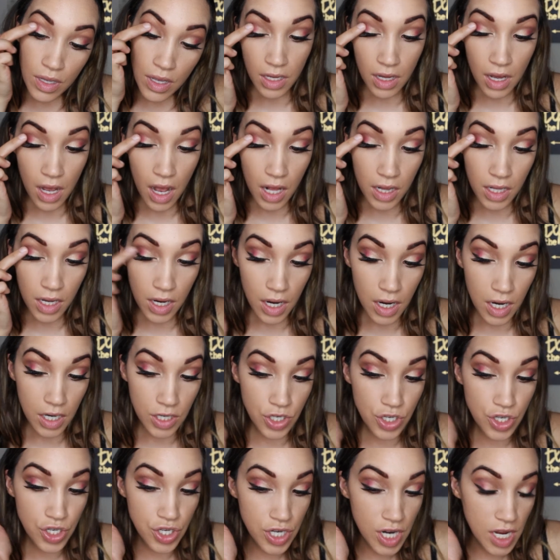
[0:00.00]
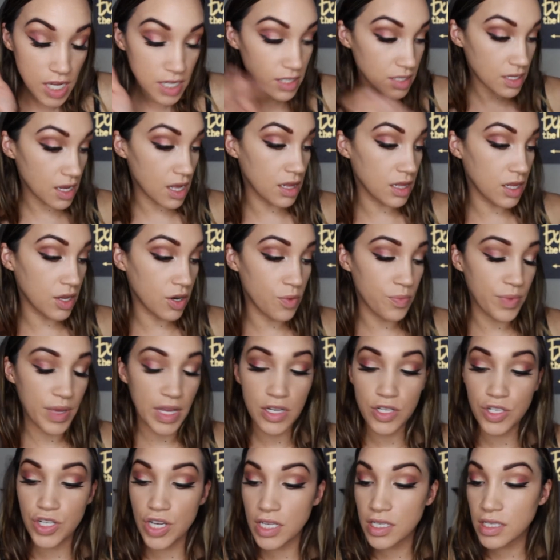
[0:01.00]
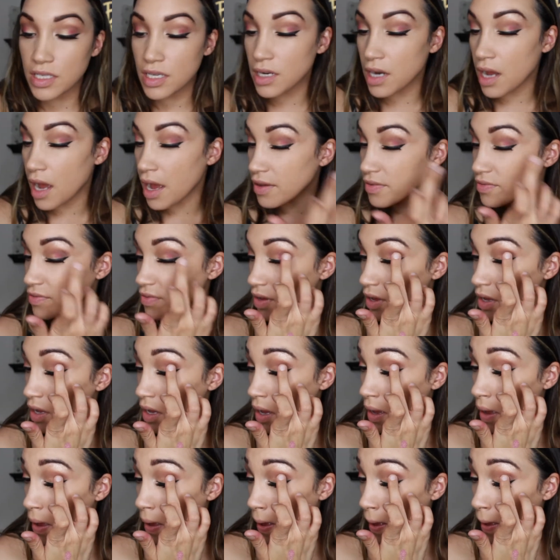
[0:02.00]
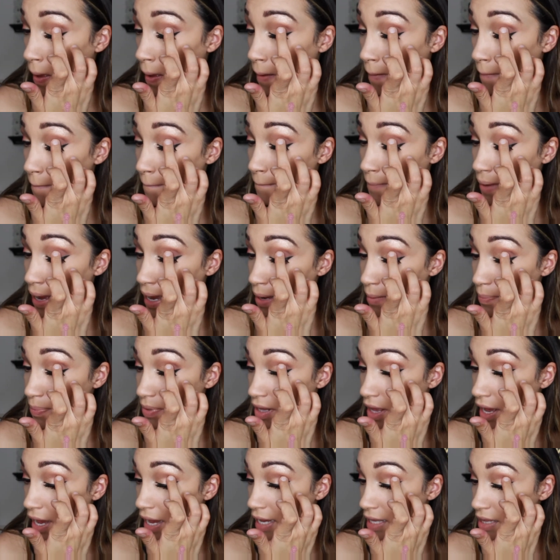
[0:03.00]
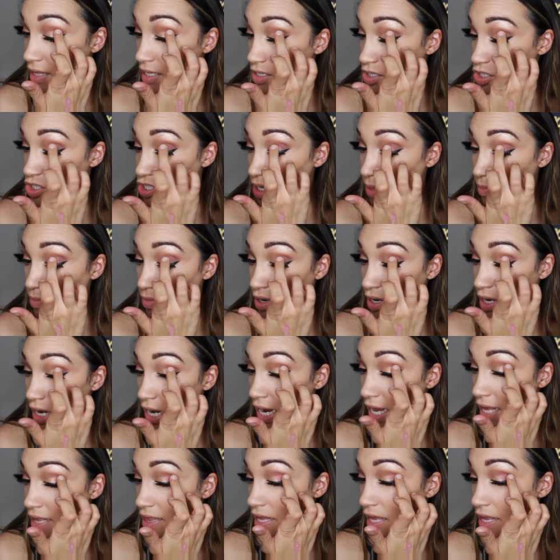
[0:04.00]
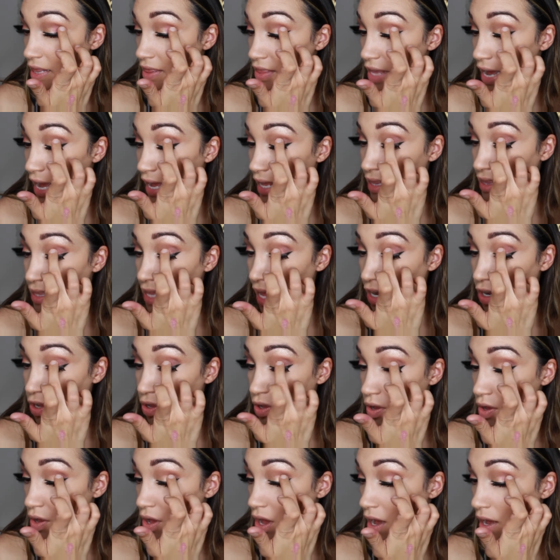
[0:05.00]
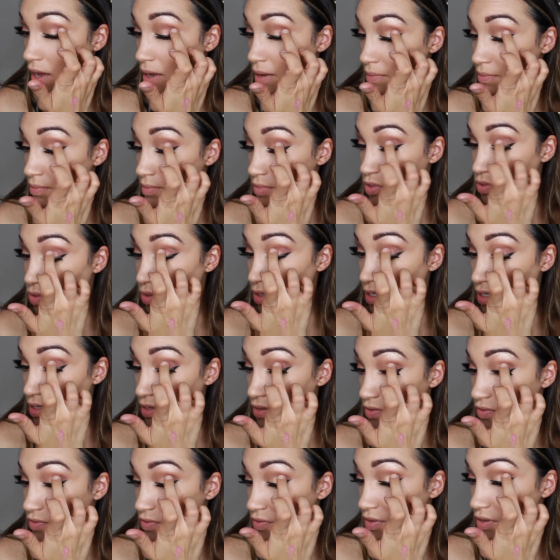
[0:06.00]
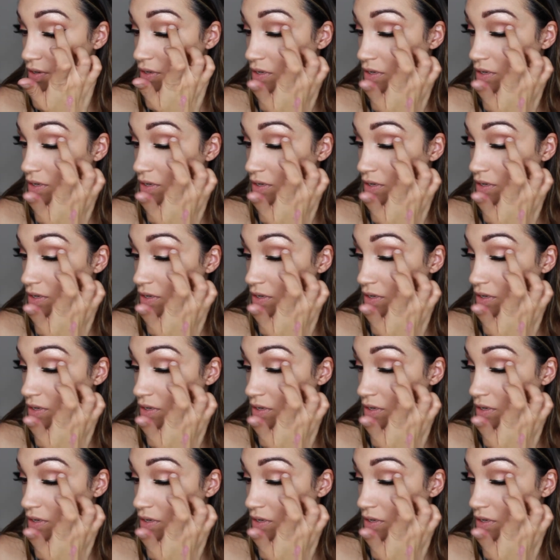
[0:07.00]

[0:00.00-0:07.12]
the color just a little bit, just enough, by applying this shimmer. And then that'll sort of,